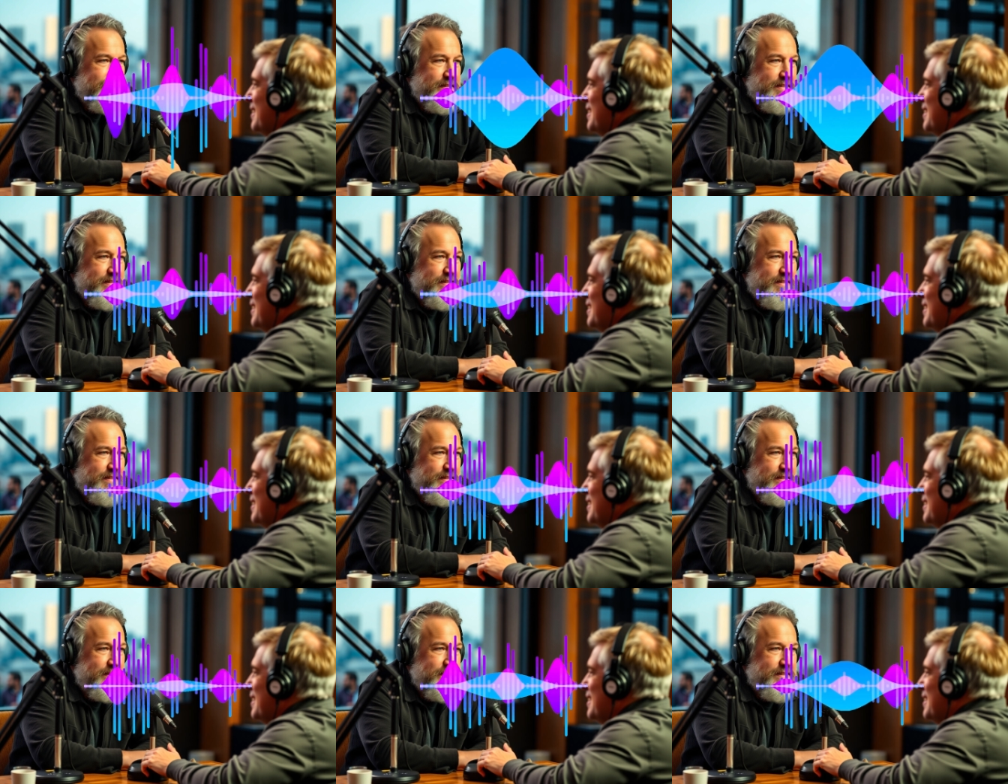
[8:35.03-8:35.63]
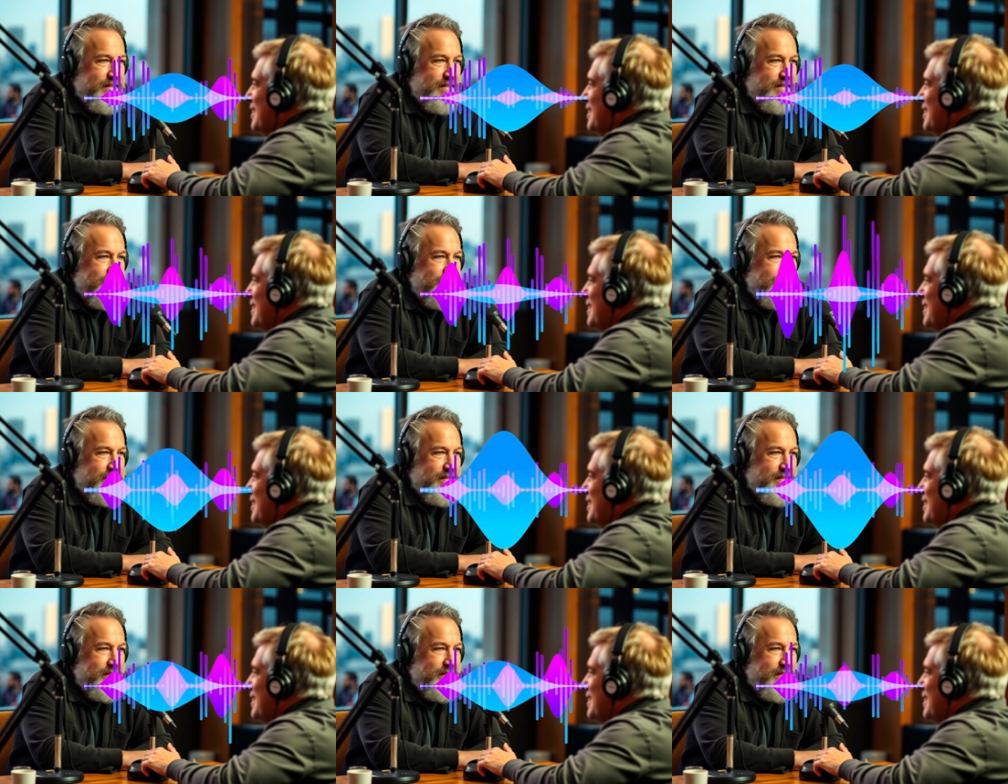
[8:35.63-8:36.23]
was actually
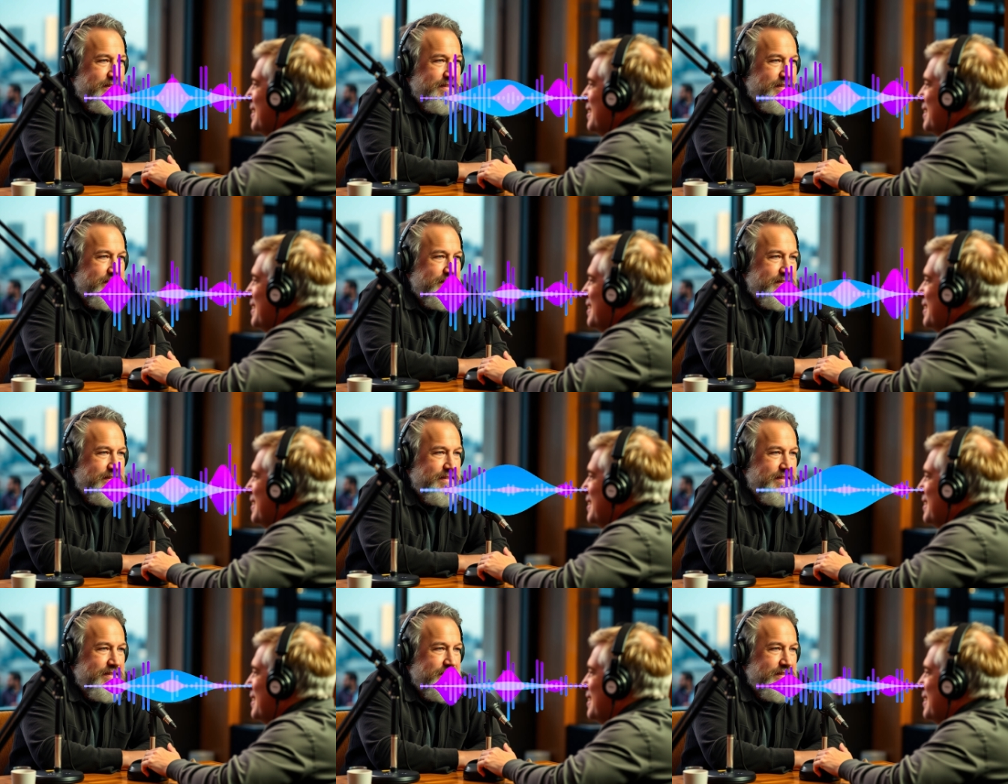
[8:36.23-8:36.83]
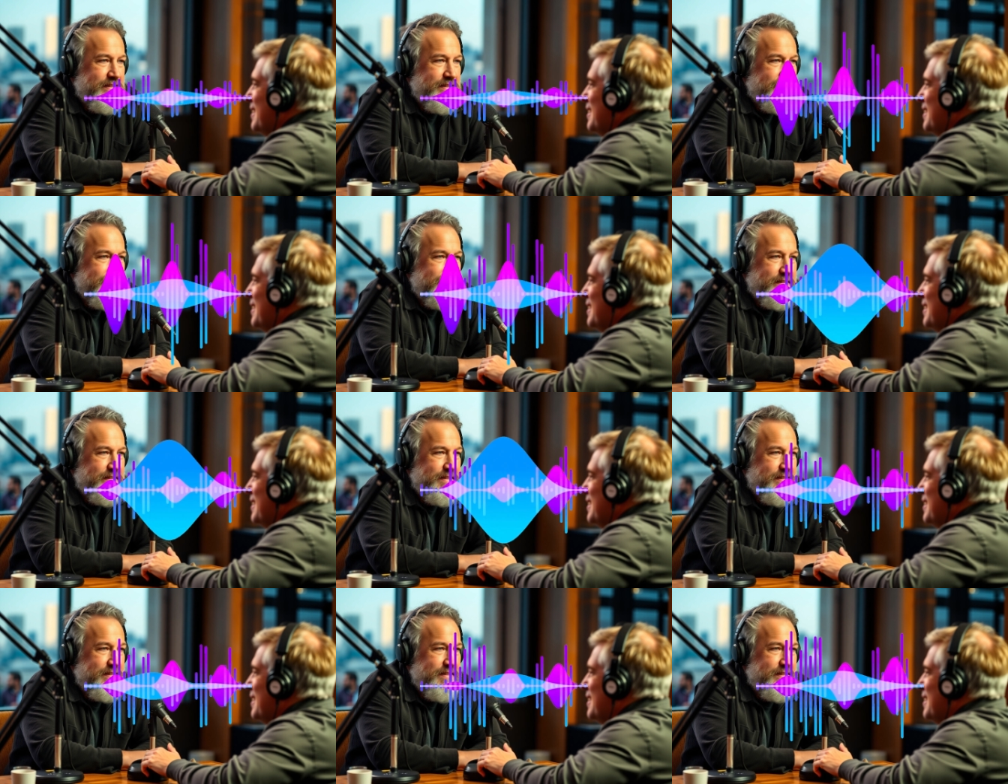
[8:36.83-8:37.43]
like
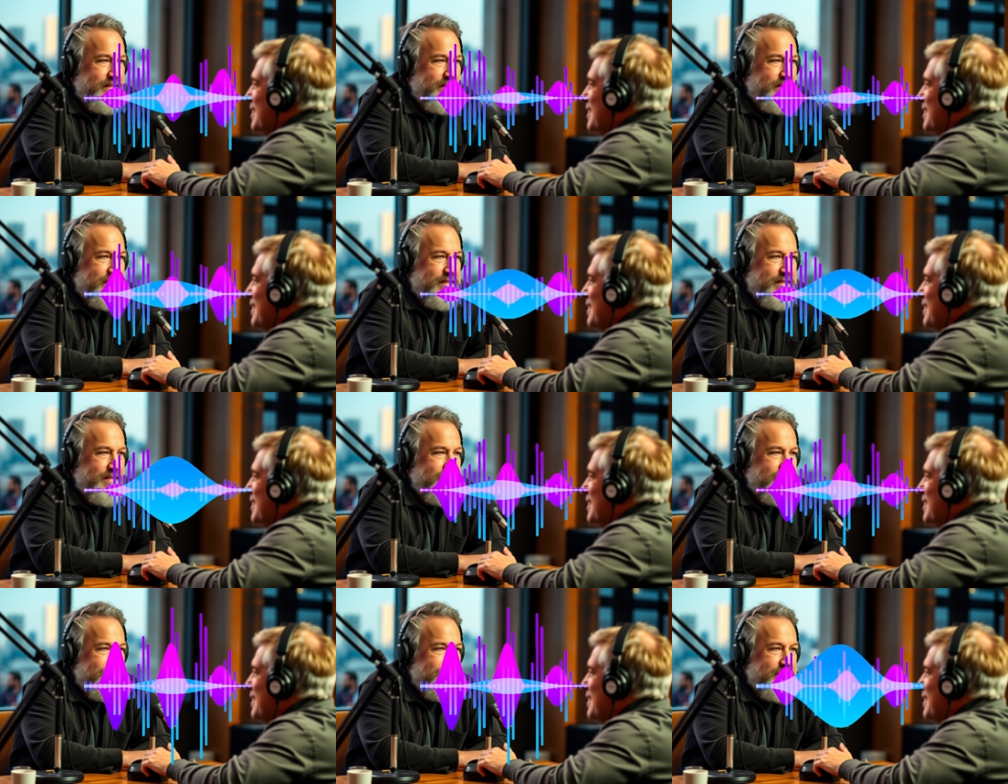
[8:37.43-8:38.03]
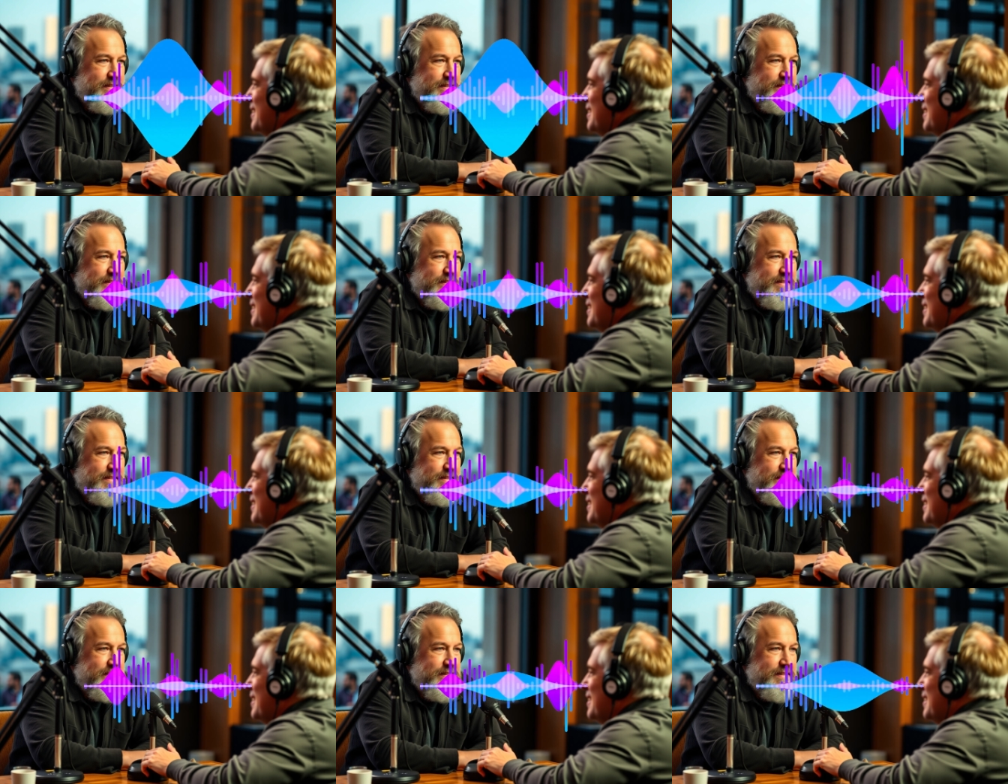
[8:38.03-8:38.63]
this huge moment
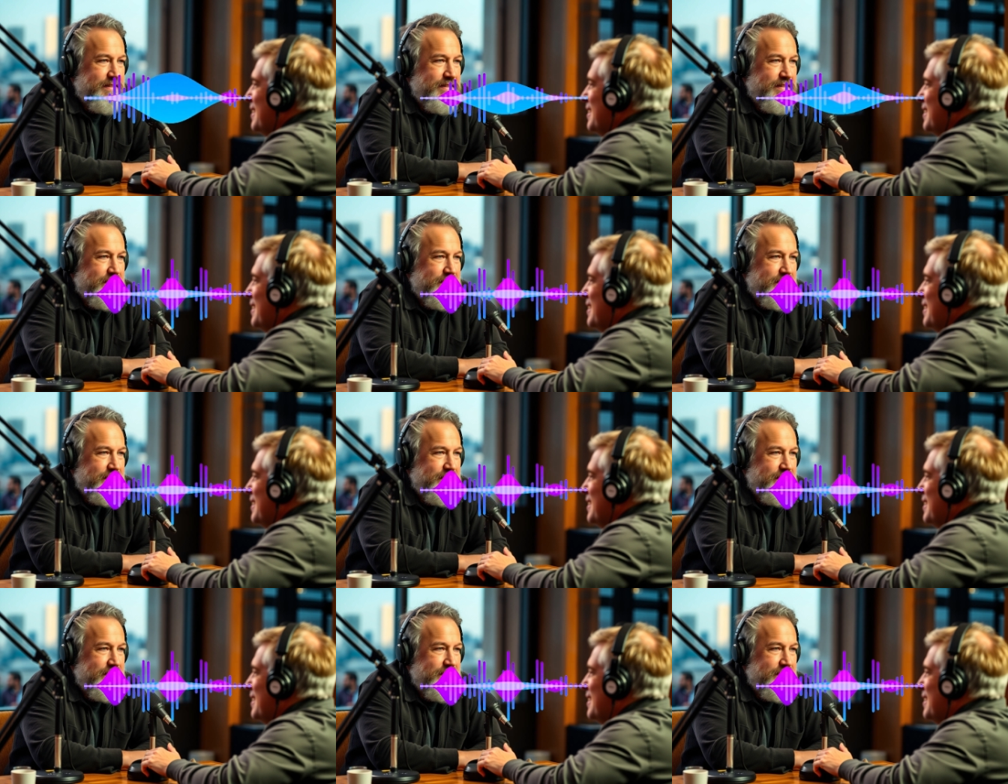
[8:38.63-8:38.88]
for him.